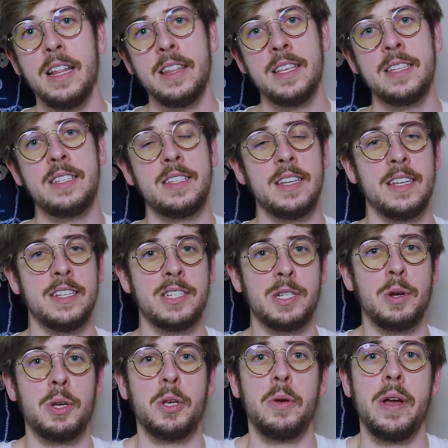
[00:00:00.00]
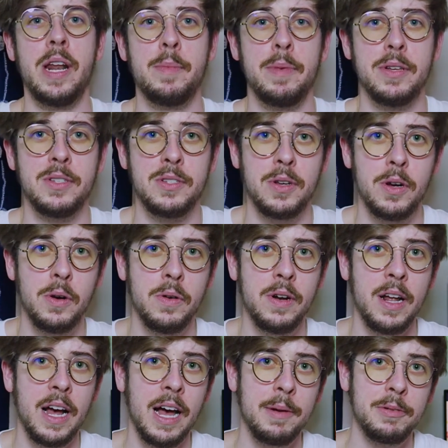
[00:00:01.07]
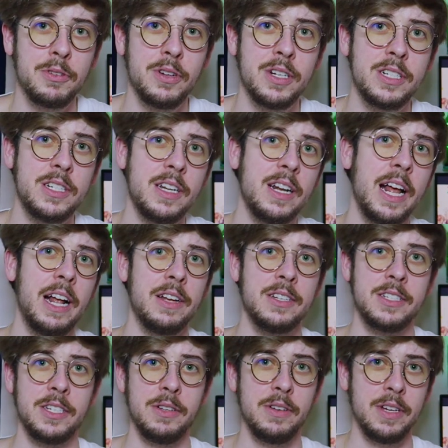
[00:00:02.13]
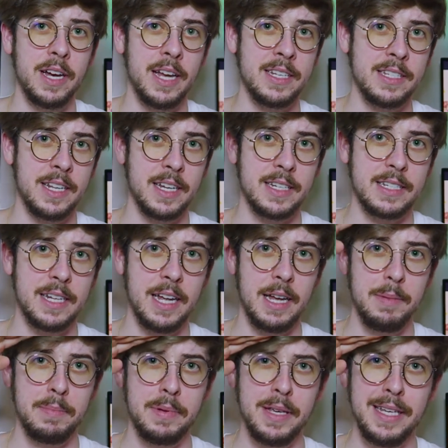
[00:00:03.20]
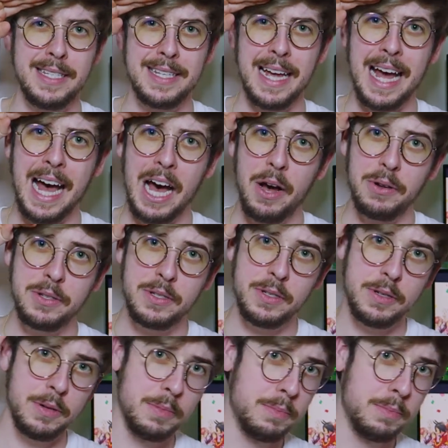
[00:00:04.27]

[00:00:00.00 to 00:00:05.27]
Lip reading: This is Tokyo Anime Zone. I'm Christian, and I'll see you guys next time. Peace out.